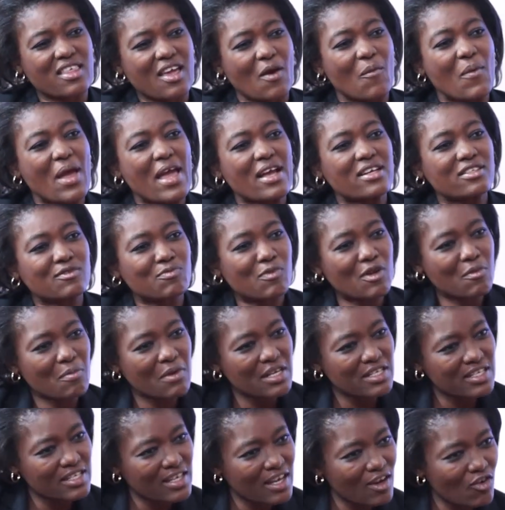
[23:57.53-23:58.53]
there. We are
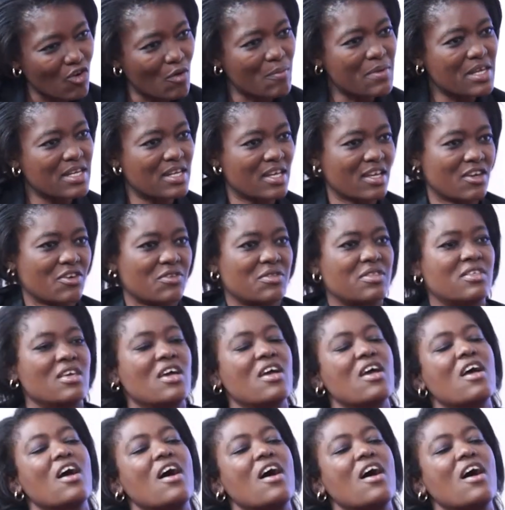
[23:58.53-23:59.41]
experimenting a community health